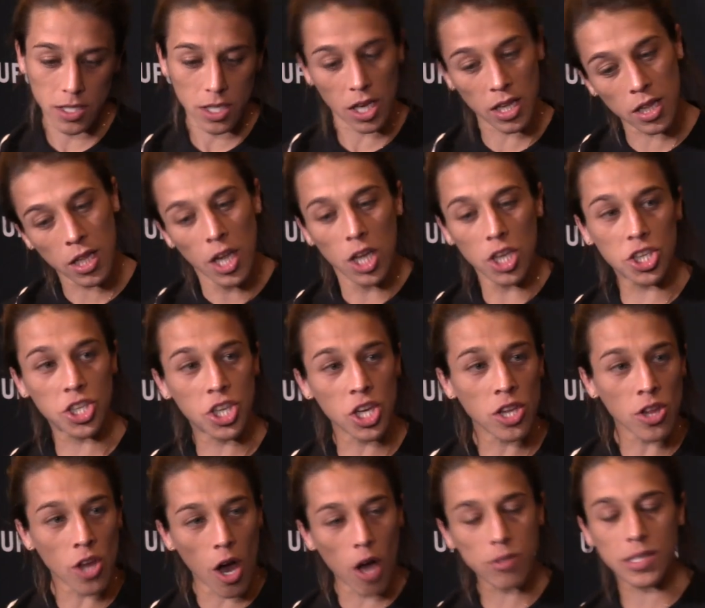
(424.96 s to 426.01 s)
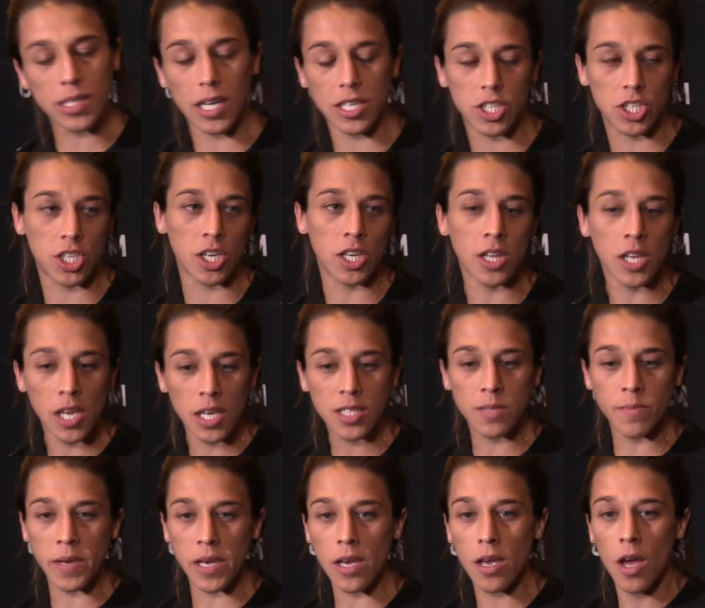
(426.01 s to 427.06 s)
And she knows that she needs
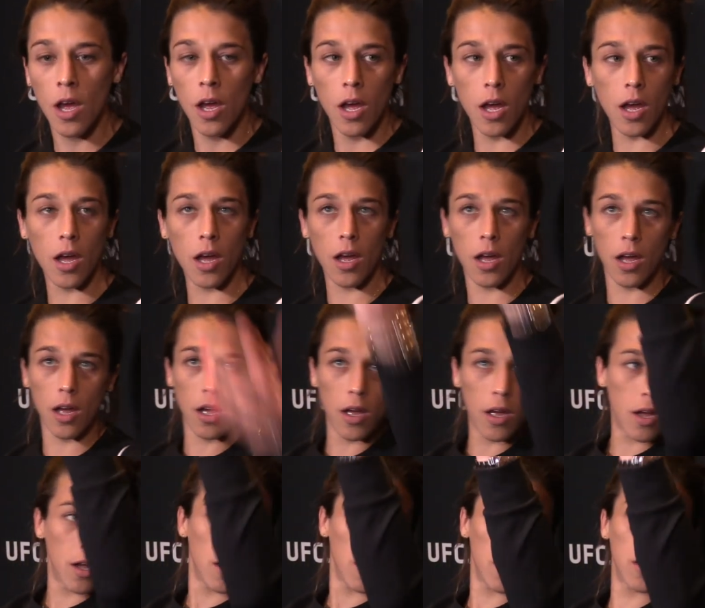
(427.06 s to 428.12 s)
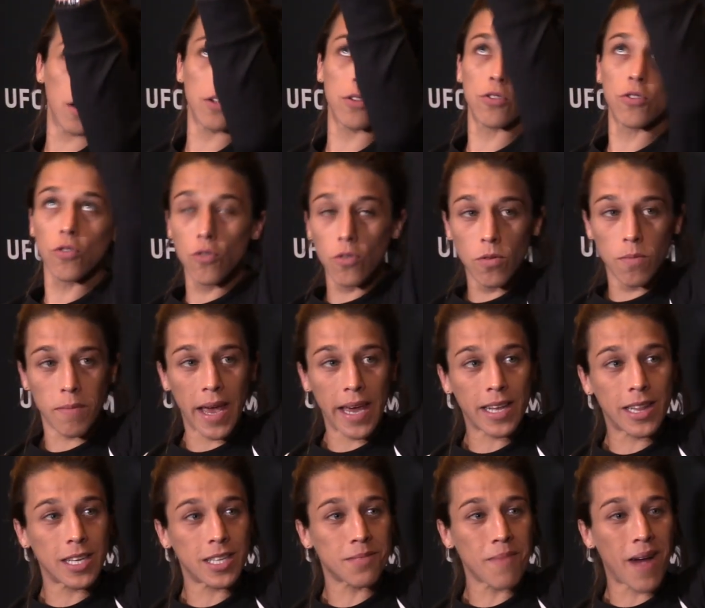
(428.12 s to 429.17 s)
me to
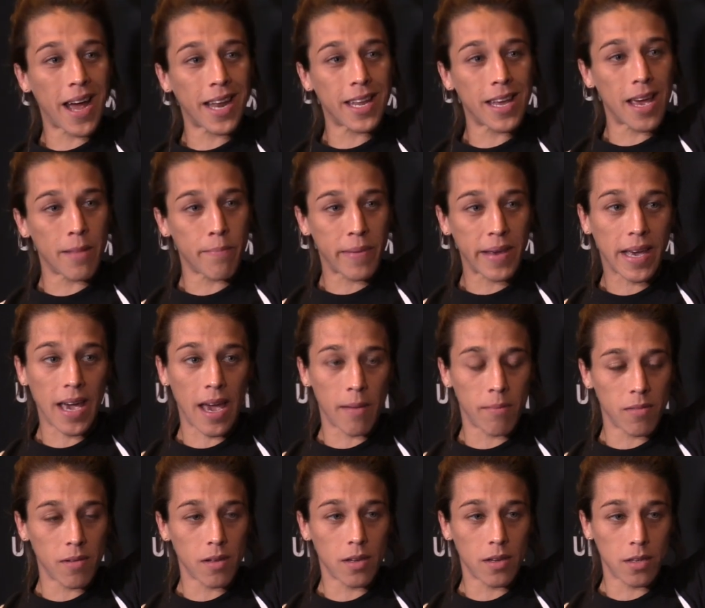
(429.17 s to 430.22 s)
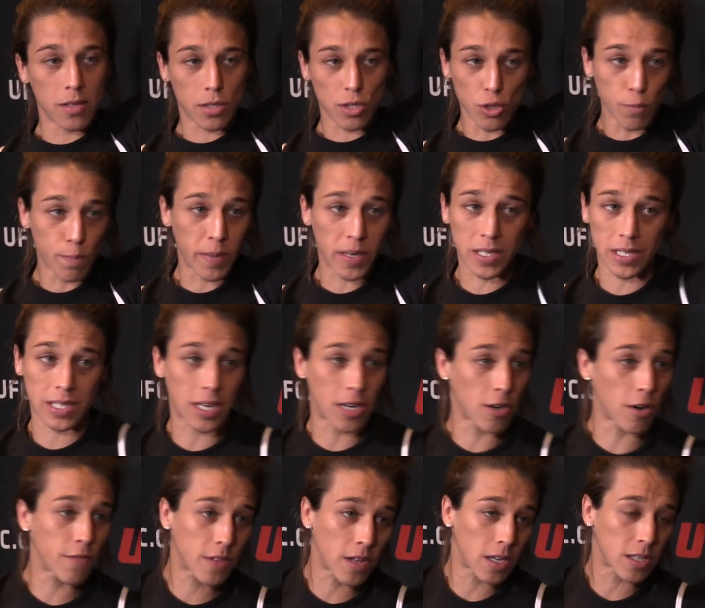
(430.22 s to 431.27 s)
make this money and become a superstar
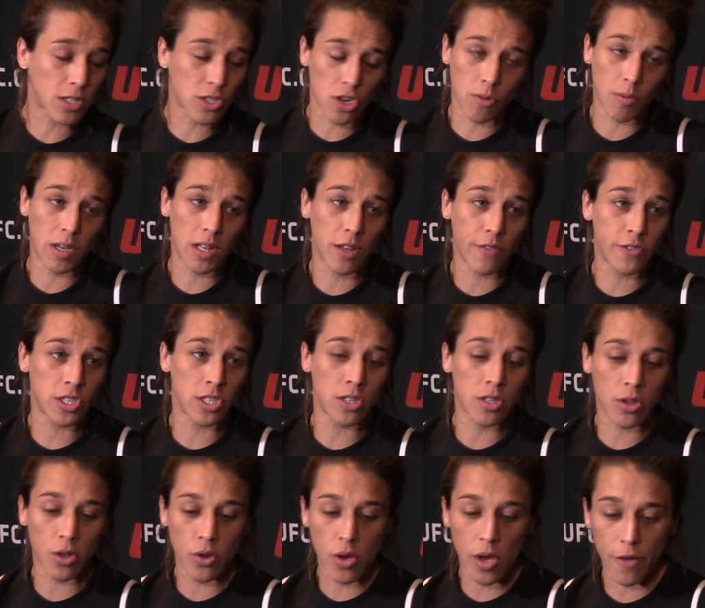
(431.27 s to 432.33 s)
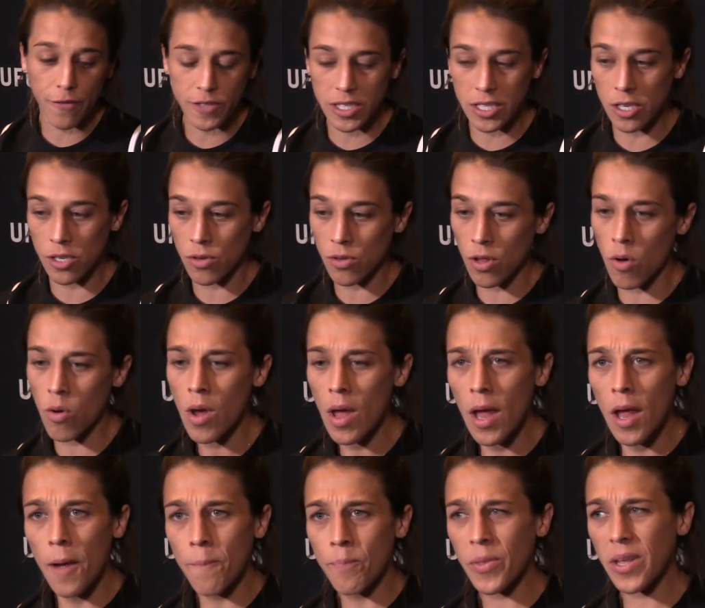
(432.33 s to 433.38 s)
of the strawweight division in the UFC, you know.
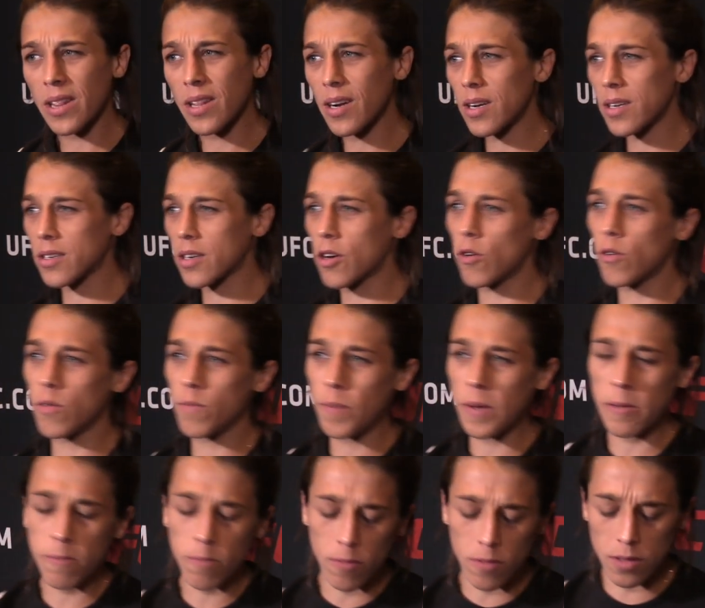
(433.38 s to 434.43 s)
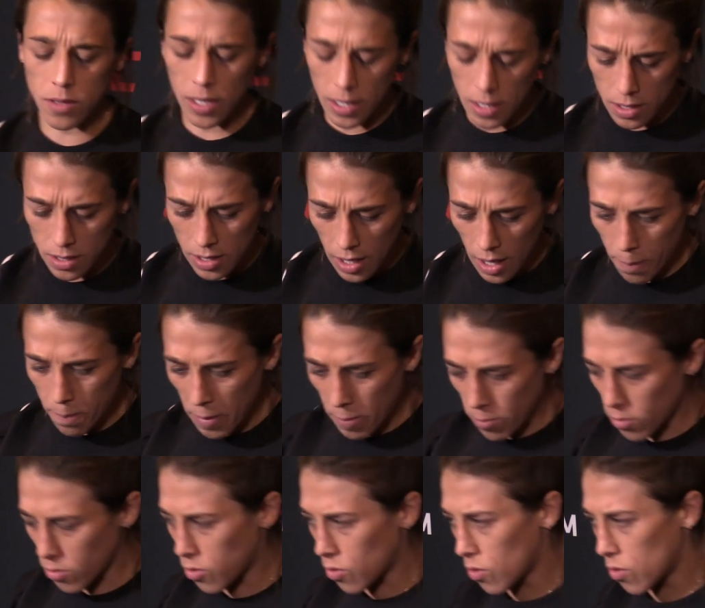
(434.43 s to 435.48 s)
And there are
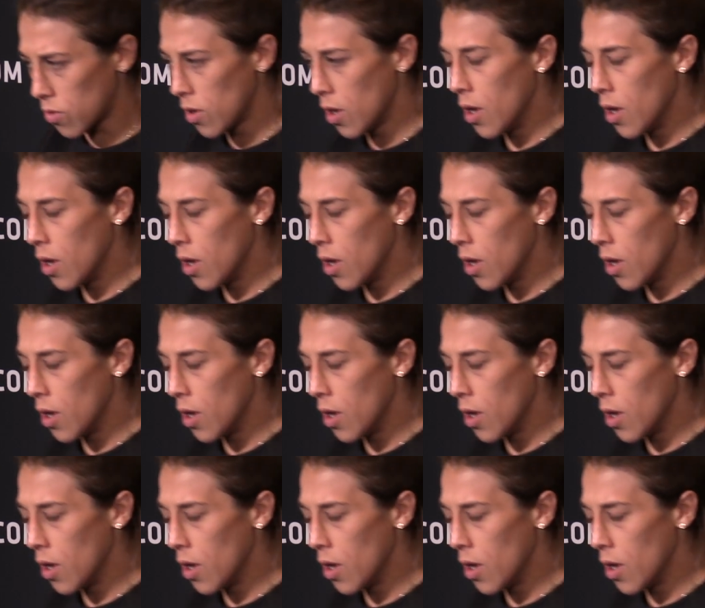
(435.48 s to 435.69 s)
people who